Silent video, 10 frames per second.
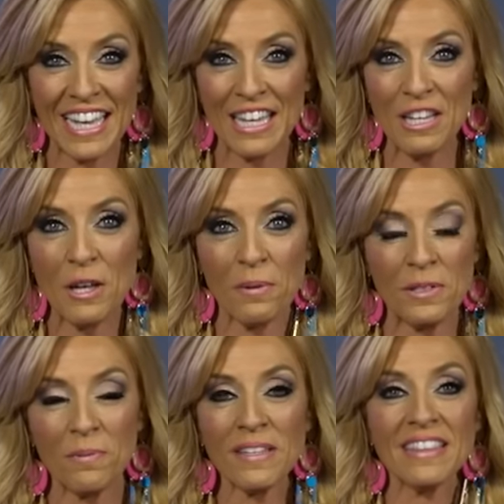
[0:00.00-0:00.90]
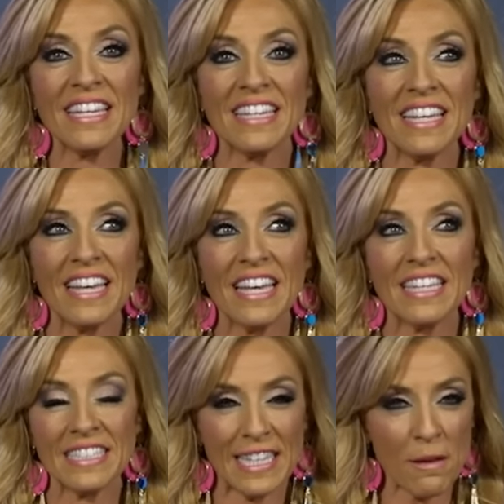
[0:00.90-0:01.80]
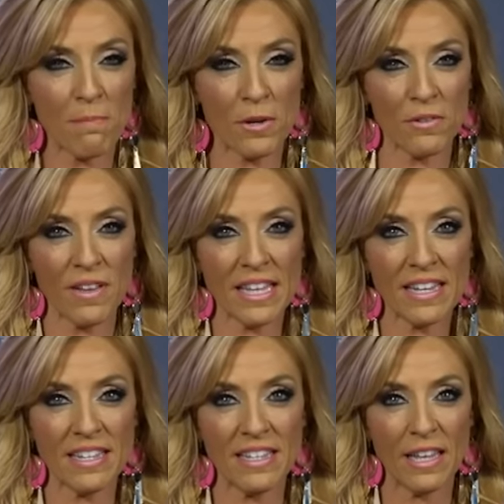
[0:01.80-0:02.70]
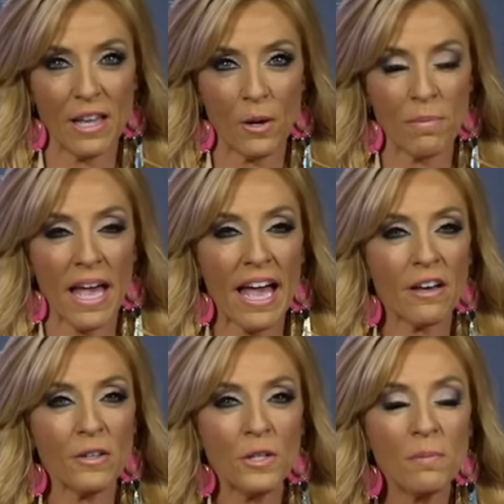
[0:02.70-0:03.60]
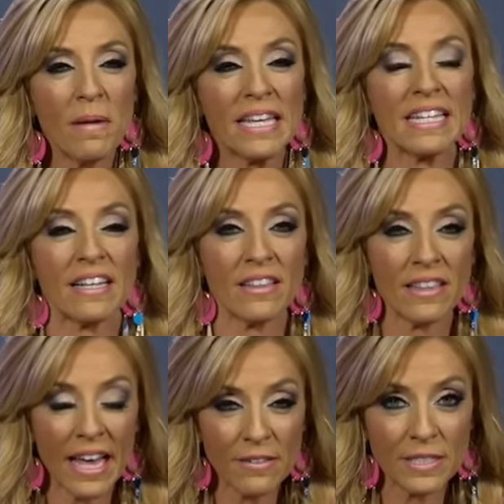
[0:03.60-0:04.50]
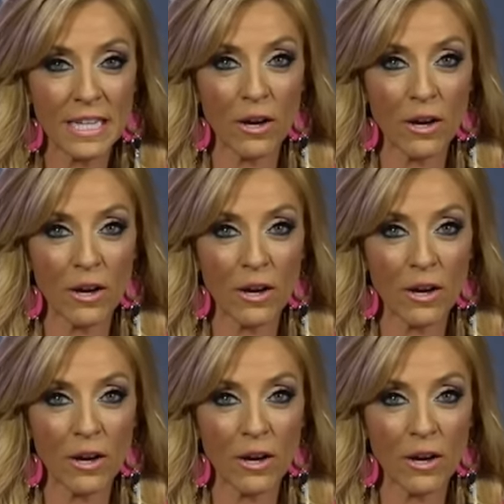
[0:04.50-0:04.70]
You know, it's one thing to get motivated, but how do you make it a lifestyle